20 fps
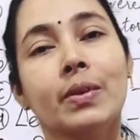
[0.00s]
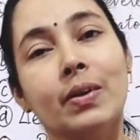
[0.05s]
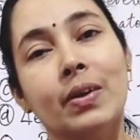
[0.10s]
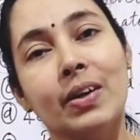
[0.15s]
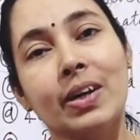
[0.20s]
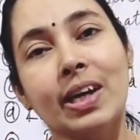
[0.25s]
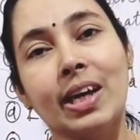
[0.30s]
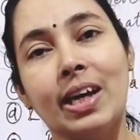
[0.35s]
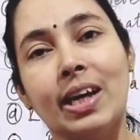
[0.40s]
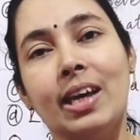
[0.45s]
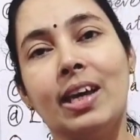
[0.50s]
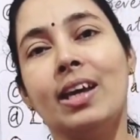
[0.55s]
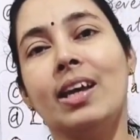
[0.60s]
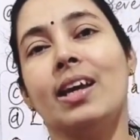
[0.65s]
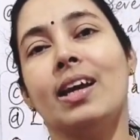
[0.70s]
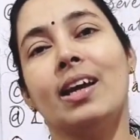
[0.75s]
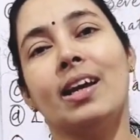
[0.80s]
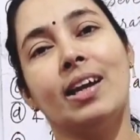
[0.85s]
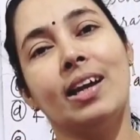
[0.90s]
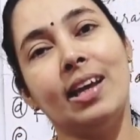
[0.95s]
Okay,
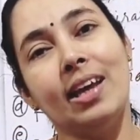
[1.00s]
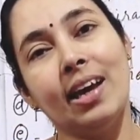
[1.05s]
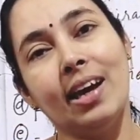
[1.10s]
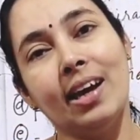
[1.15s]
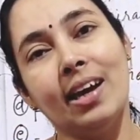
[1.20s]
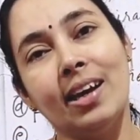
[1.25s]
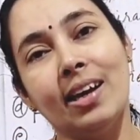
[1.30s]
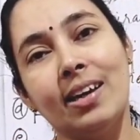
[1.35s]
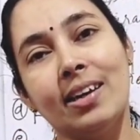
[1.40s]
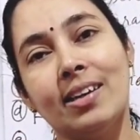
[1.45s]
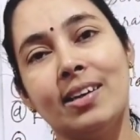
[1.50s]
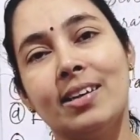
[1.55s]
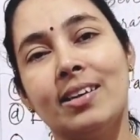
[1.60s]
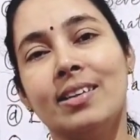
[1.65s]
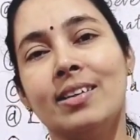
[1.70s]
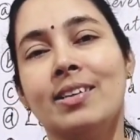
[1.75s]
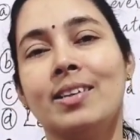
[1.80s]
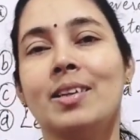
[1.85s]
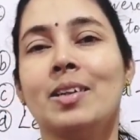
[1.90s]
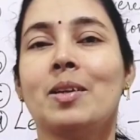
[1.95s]
clear?
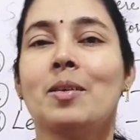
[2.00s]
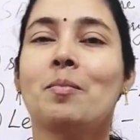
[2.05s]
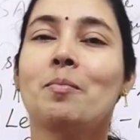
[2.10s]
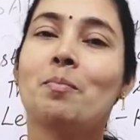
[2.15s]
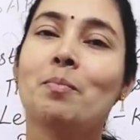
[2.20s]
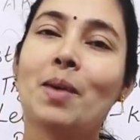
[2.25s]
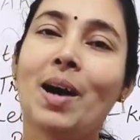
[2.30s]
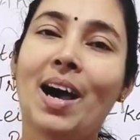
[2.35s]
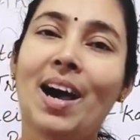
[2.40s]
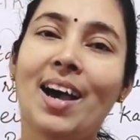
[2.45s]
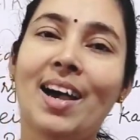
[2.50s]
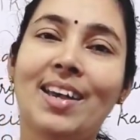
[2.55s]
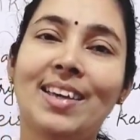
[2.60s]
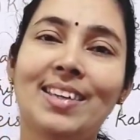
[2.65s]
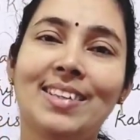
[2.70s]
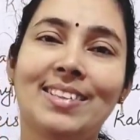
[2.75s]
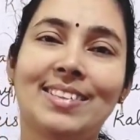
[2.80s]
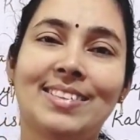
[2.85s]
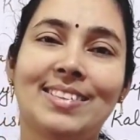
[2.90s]
Bye.